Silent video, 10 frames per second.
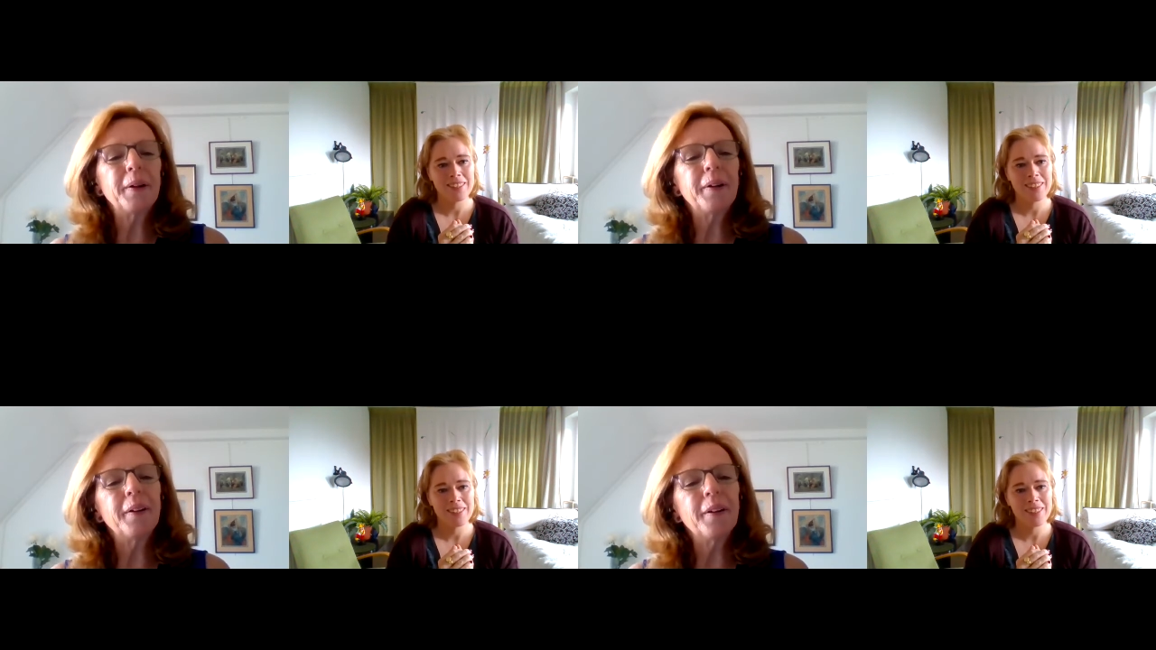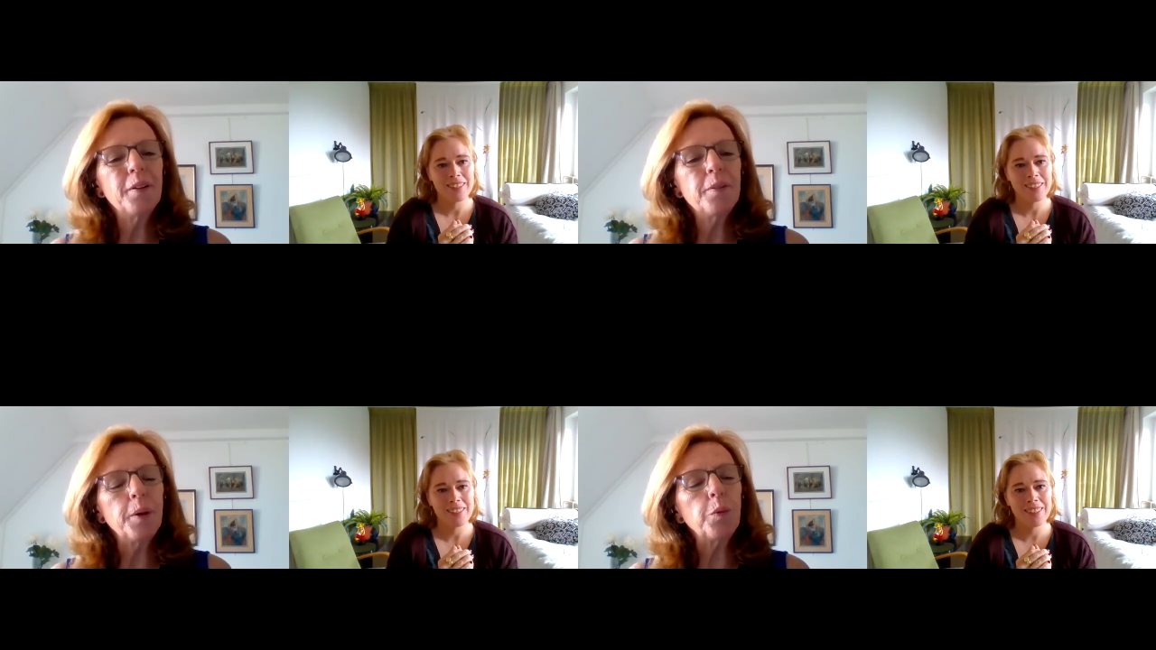
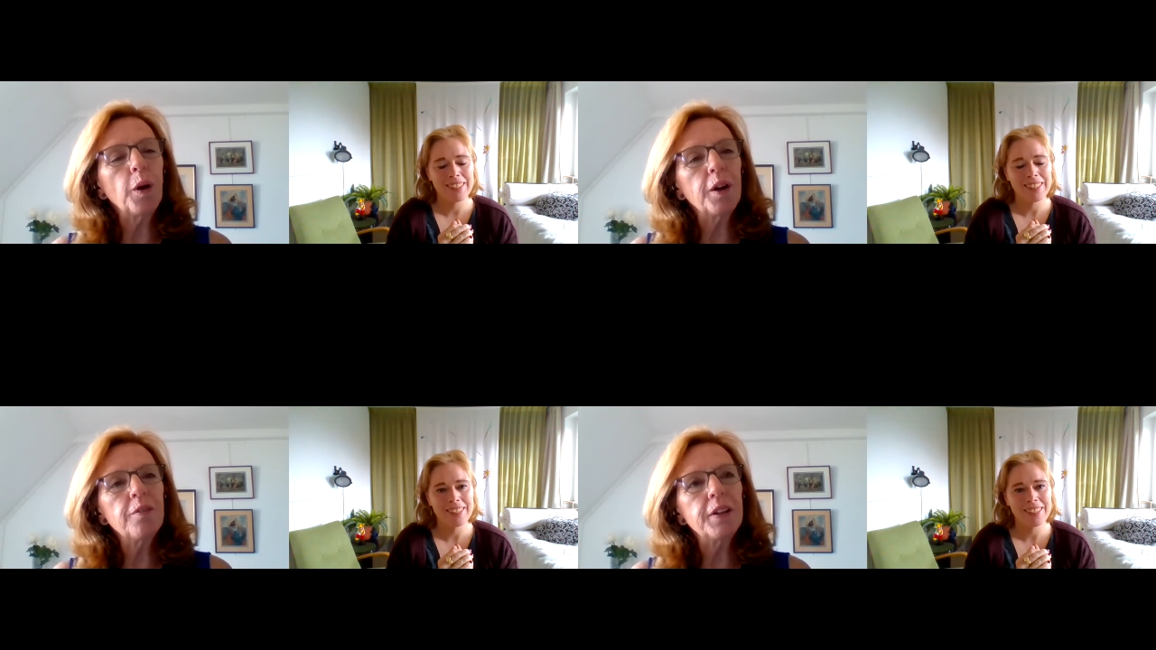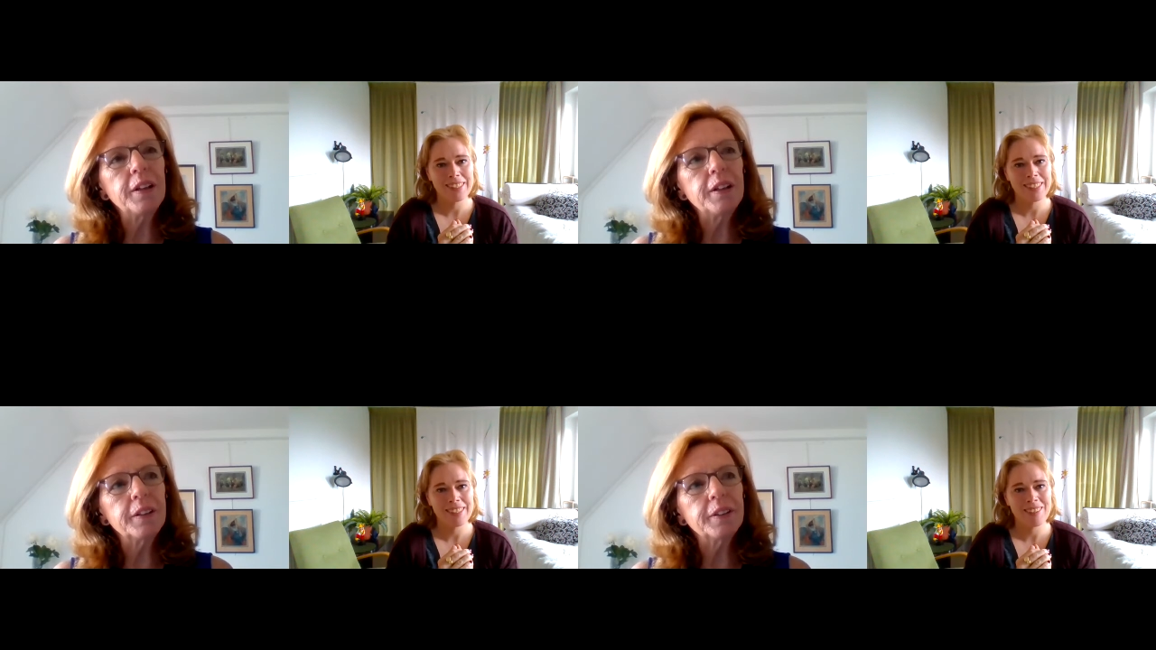Speaker 1: But one of
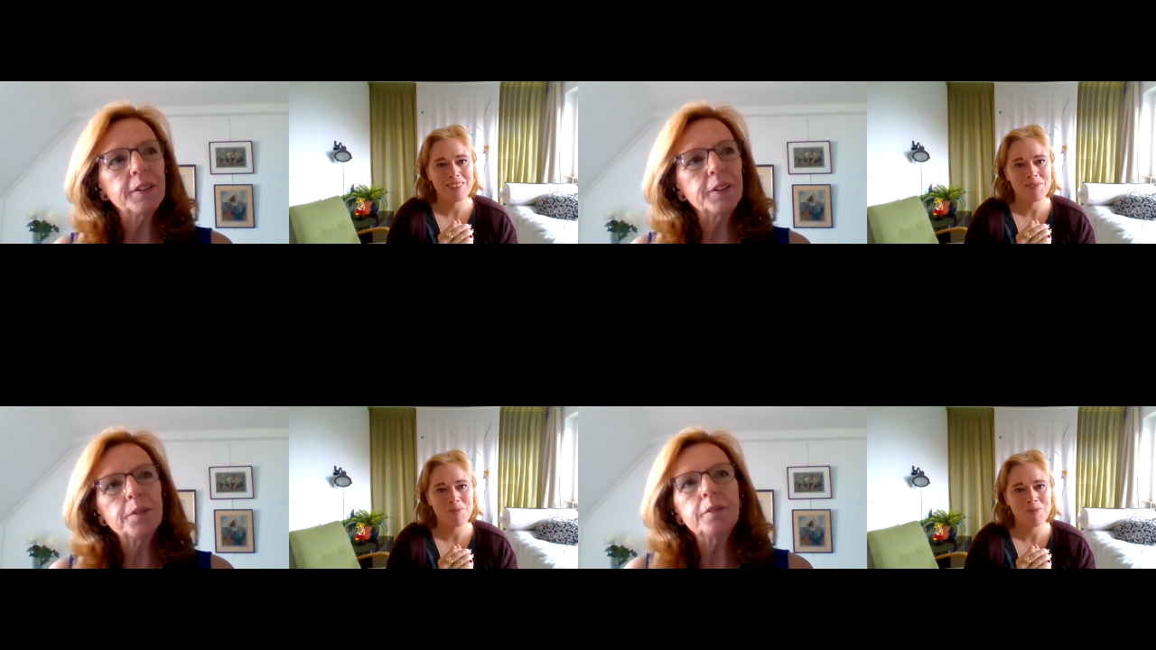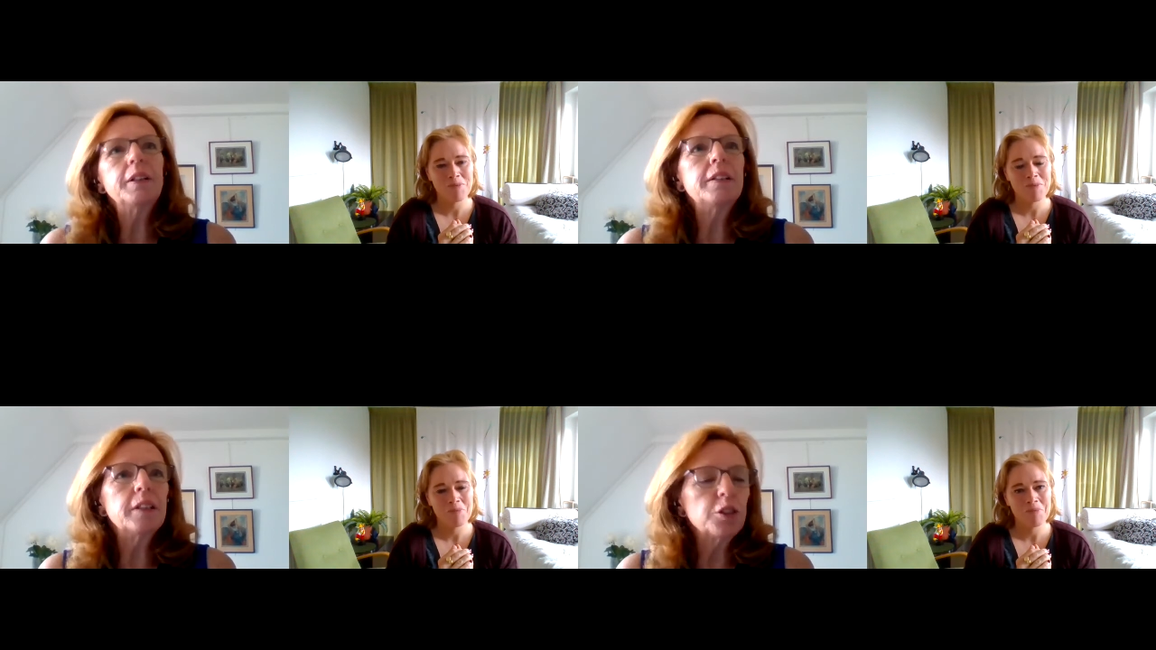the
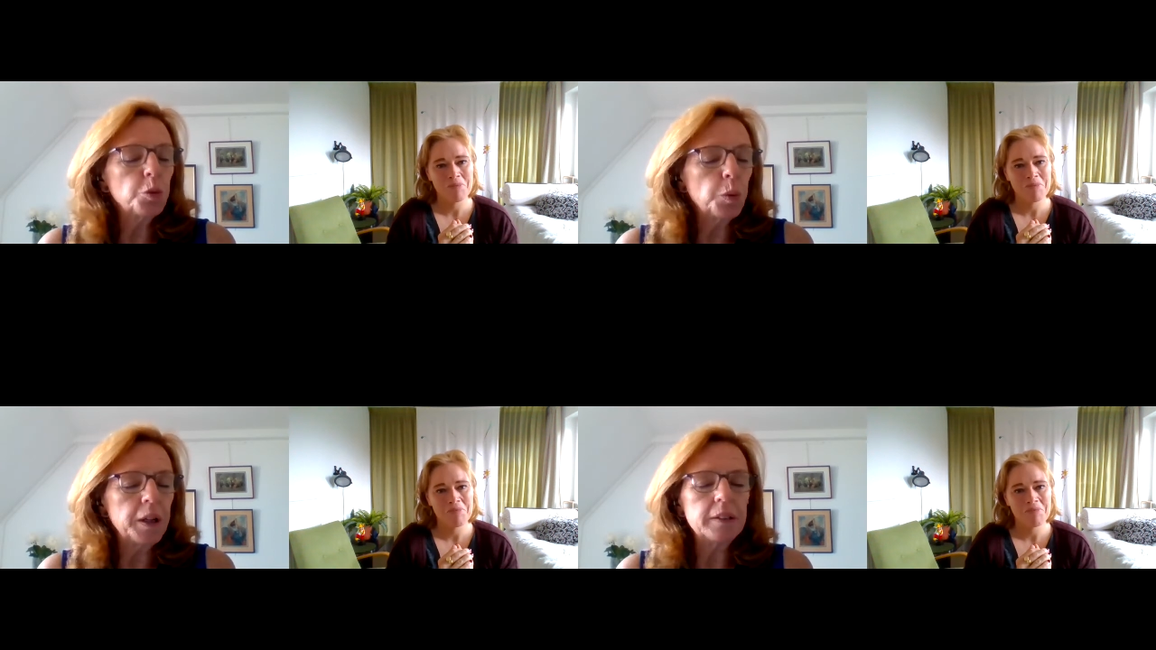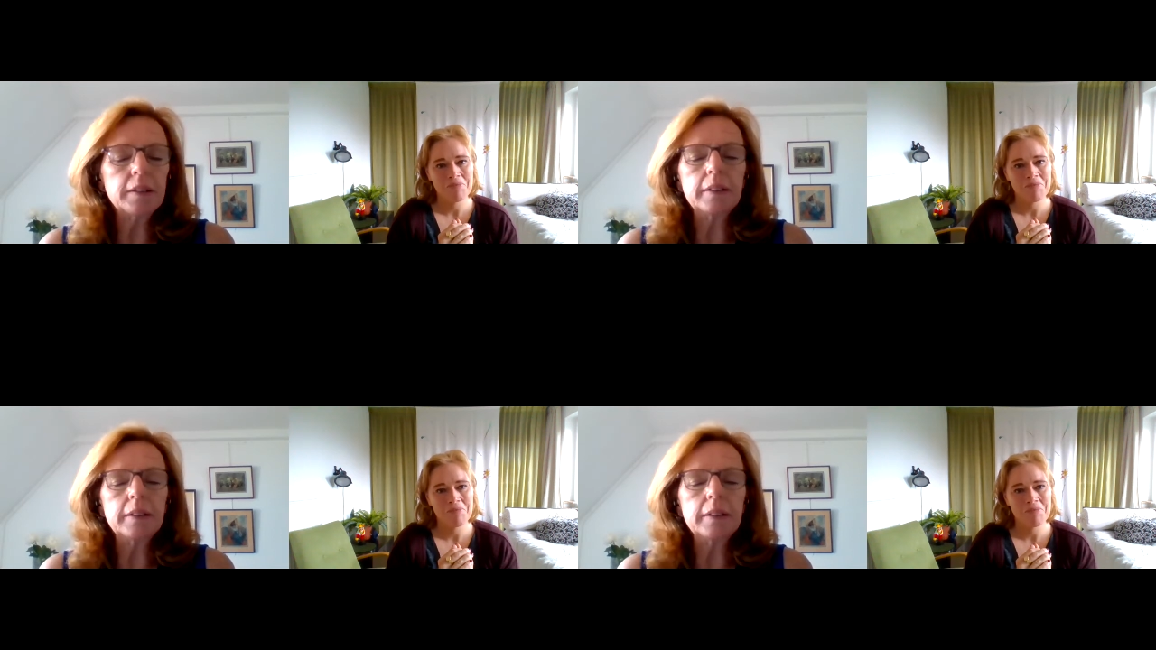easiest ways